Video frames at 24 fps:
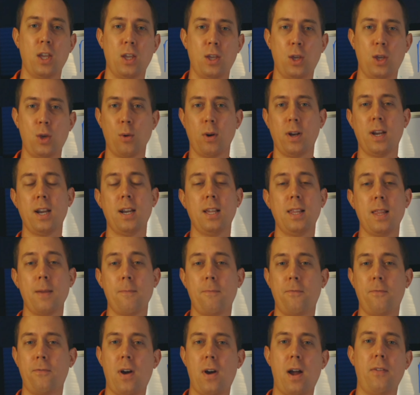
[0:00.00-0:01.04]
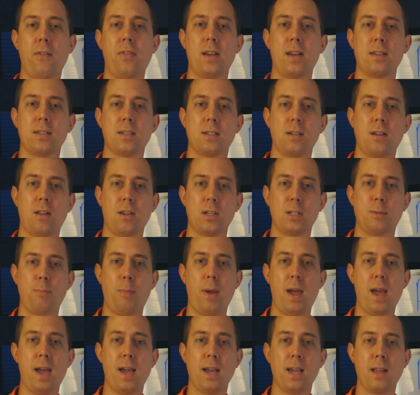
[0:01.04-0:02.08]
you're getting them $5,000
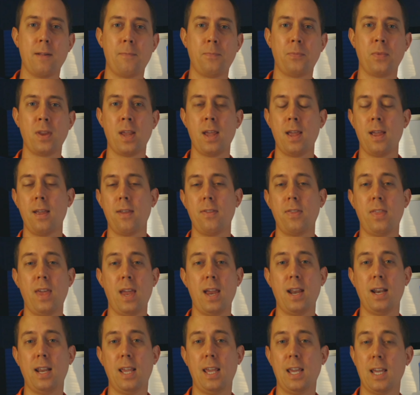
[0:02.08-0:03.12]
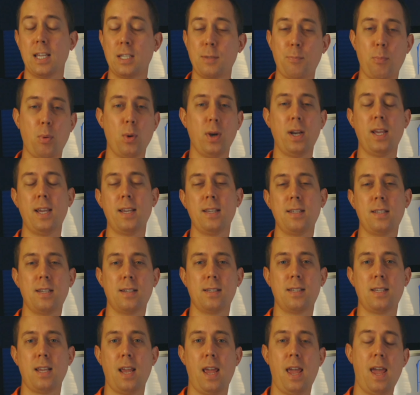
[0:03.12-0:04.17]
back, then it's pretty easy to
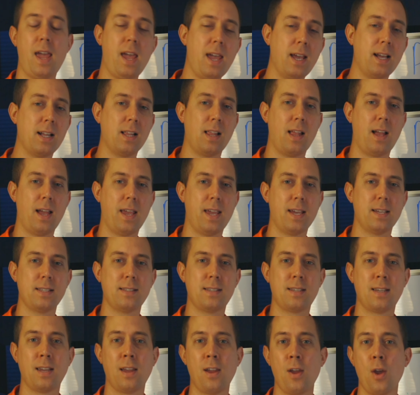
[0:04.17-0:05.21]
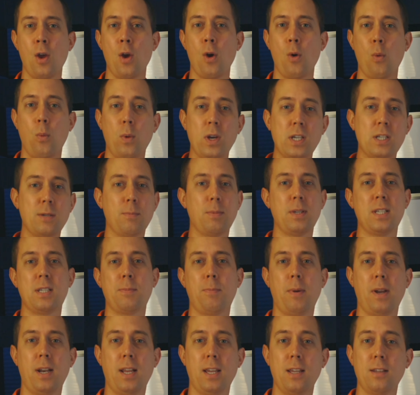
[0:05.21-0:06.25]
say, hey client, we should be
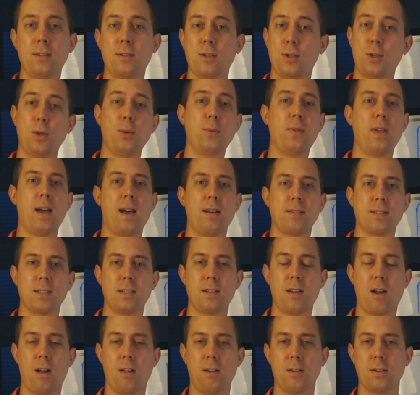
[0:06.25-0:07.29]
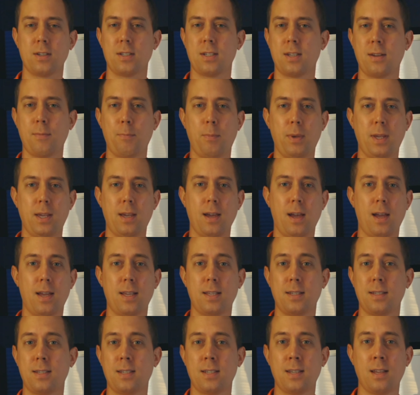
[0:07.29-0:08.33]
spending $2,000
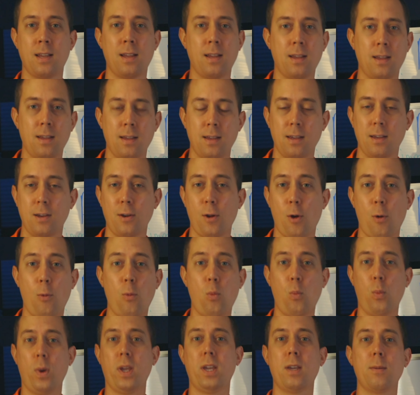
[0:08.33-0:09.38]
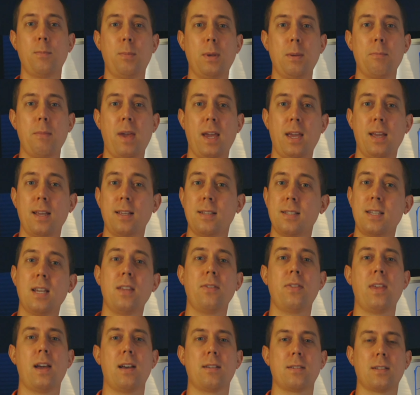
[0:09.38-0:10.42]
because, you know, we could be making
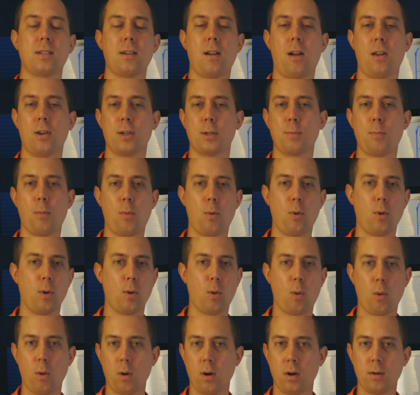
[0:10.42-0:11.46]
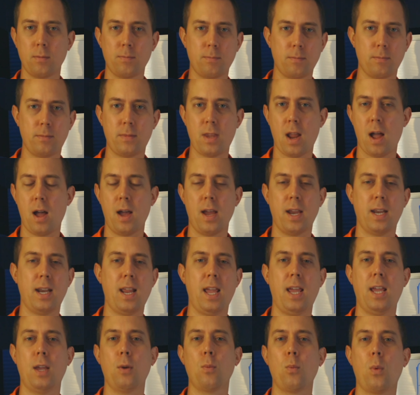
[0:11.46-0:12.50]
$10,000 more, or 9,
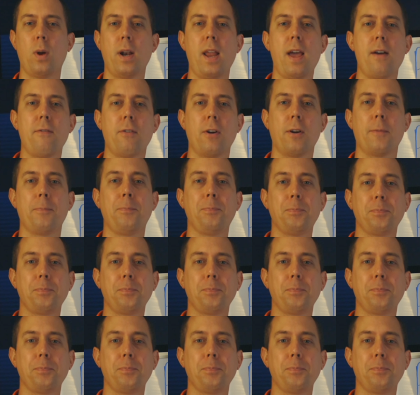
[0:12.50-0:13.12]
8, whatever.